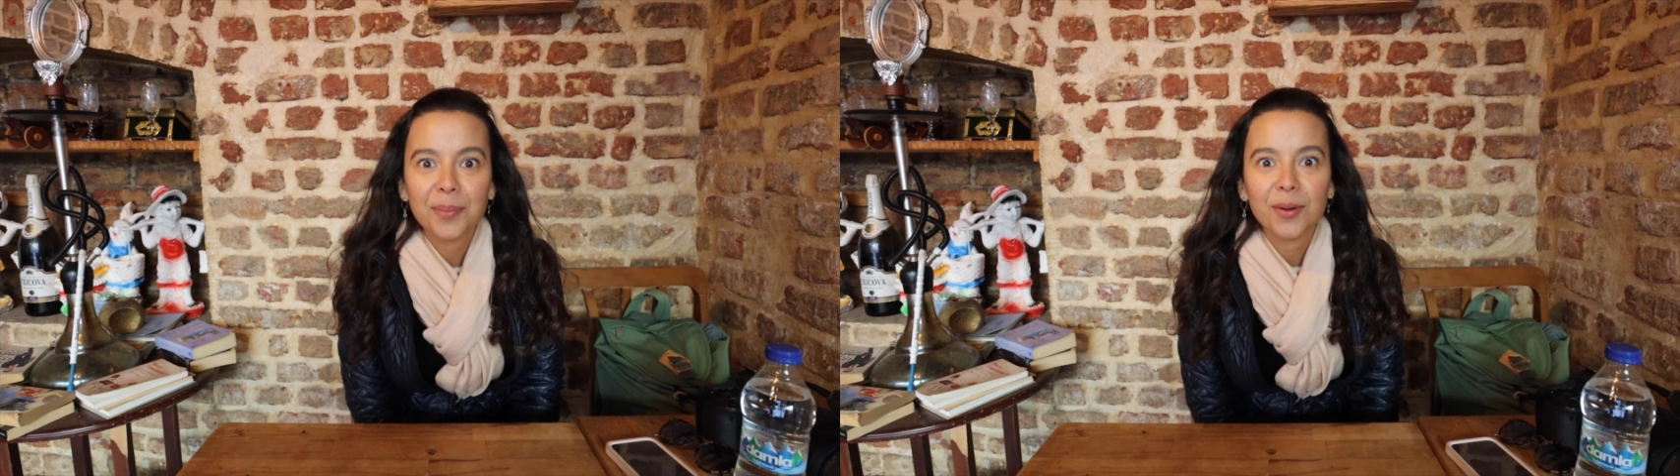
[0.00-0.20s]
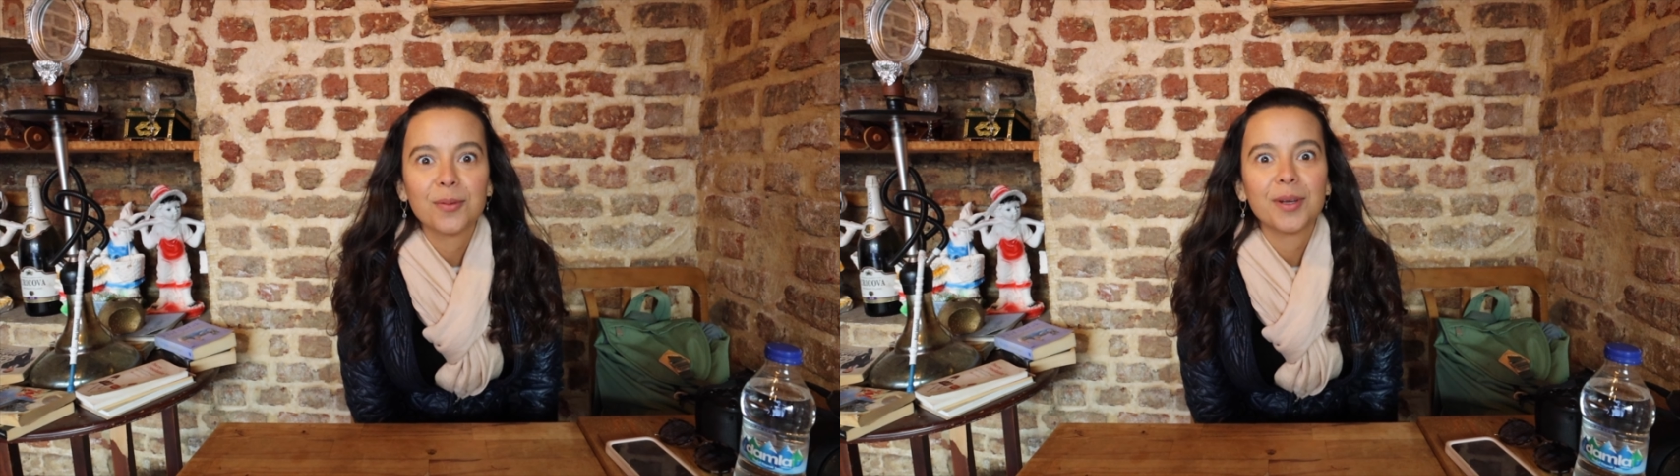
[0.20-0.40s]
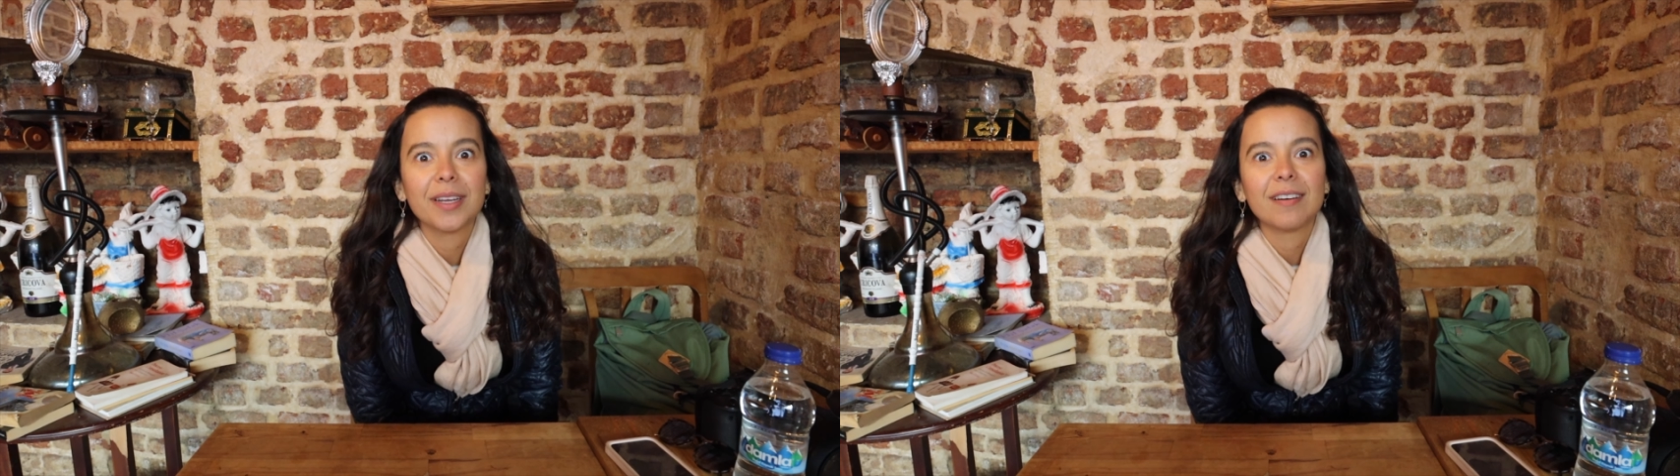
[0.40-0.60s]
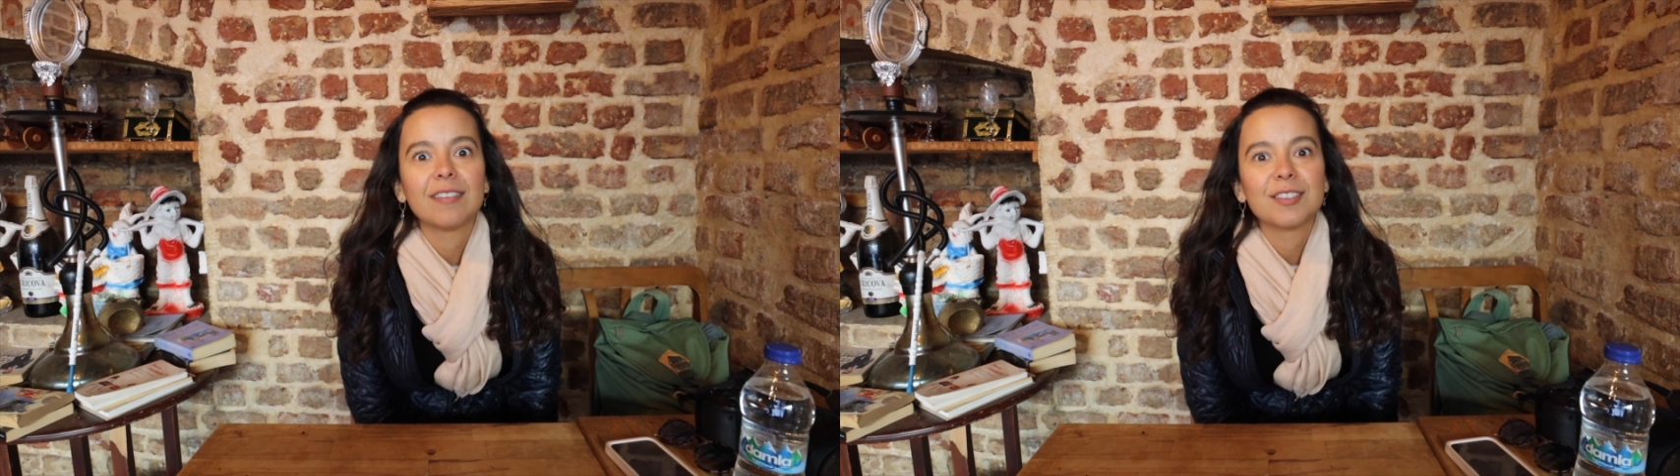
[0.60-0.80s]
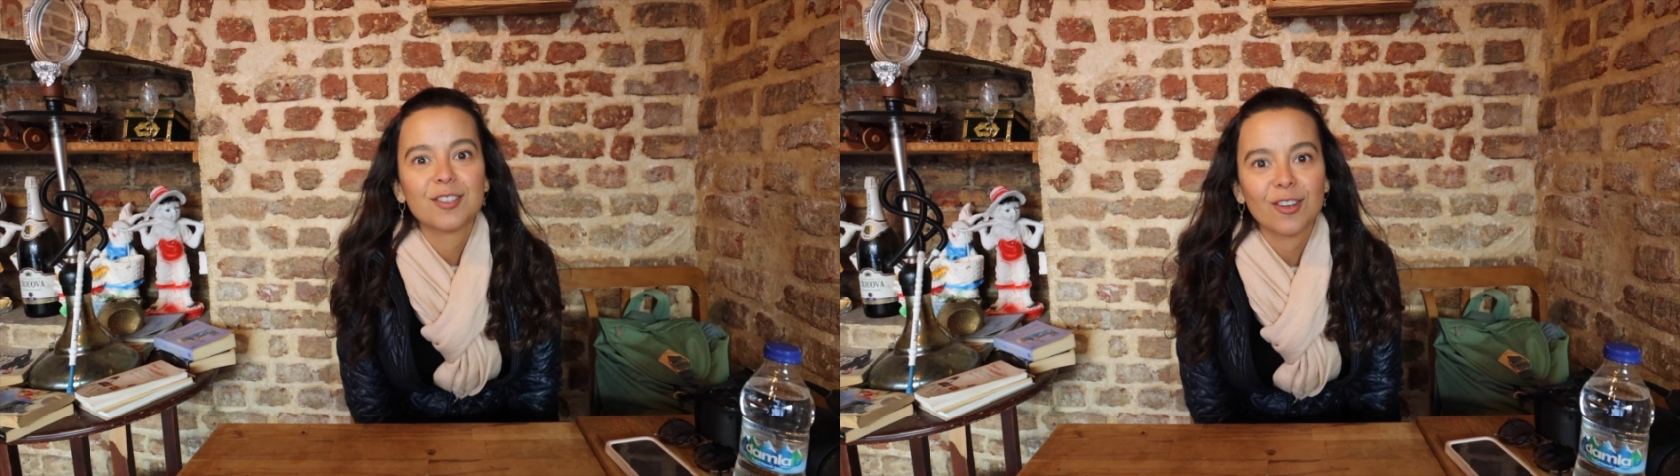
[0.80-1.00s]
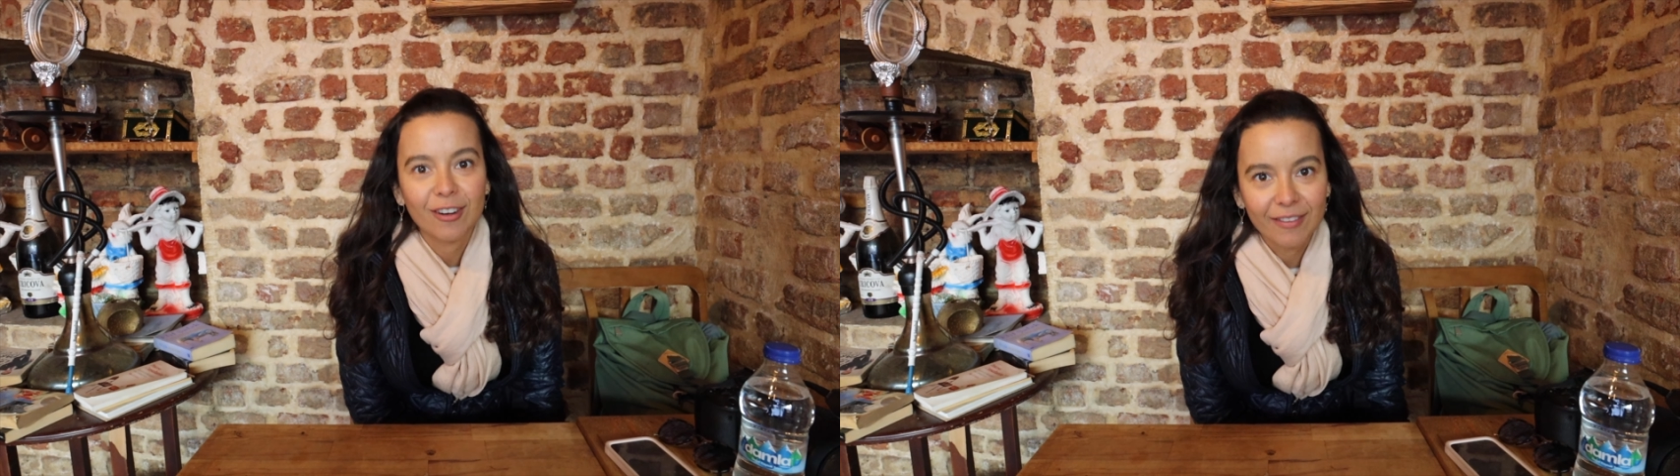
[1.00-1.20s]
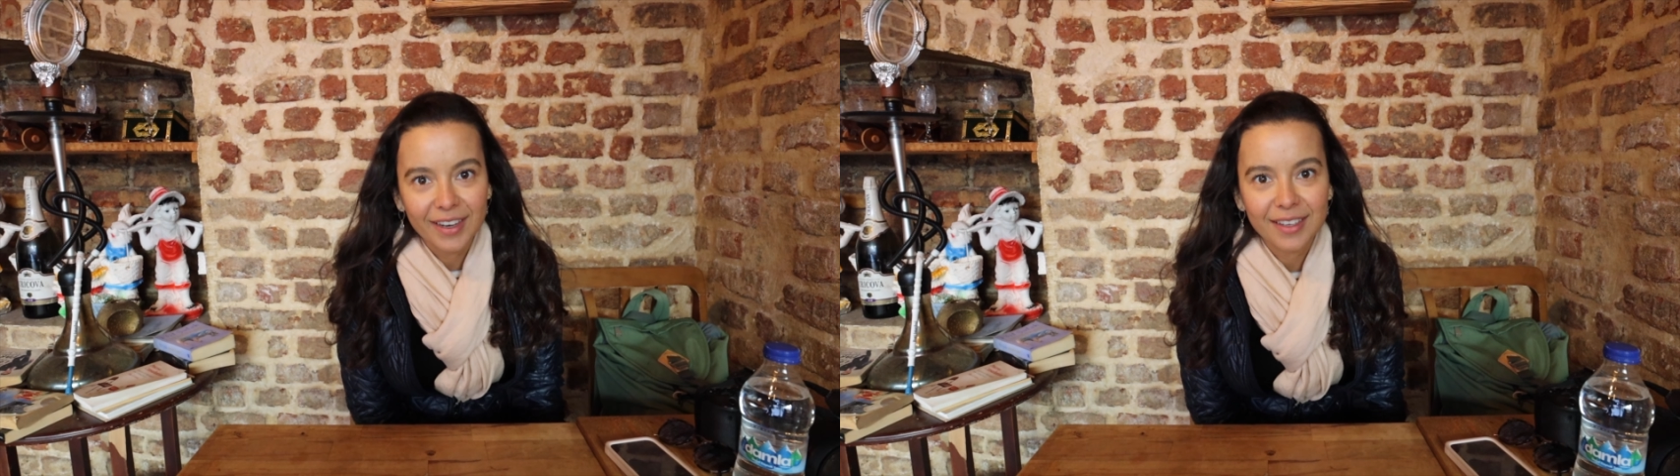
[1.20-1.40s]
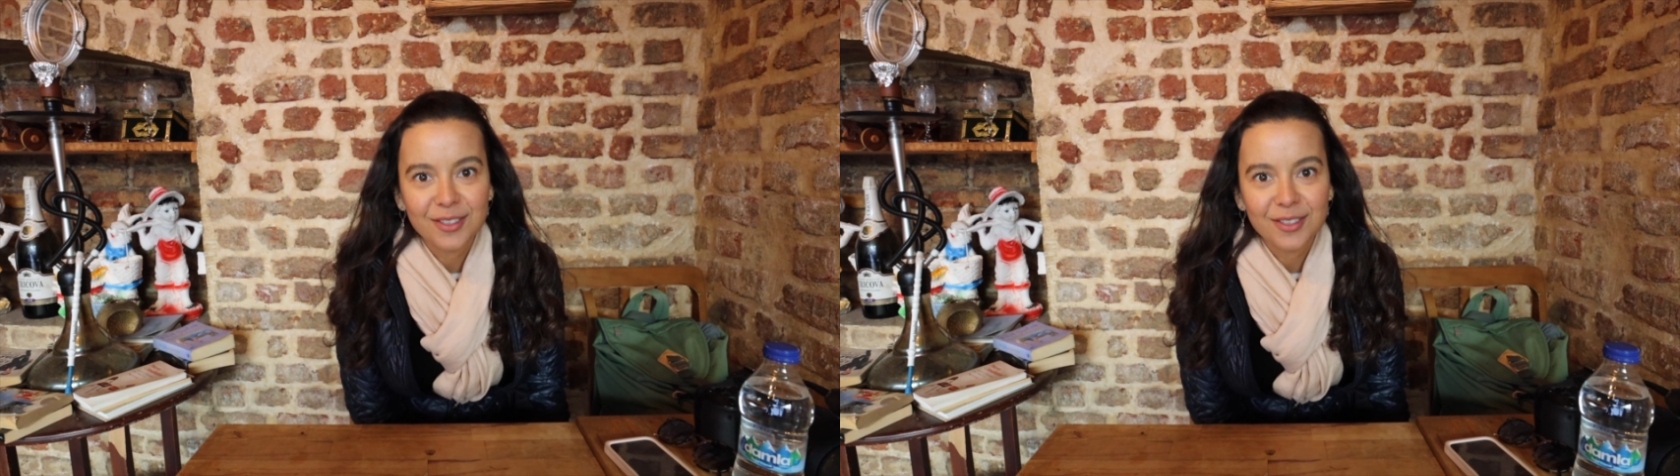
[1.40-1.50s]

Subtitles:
but we are starving,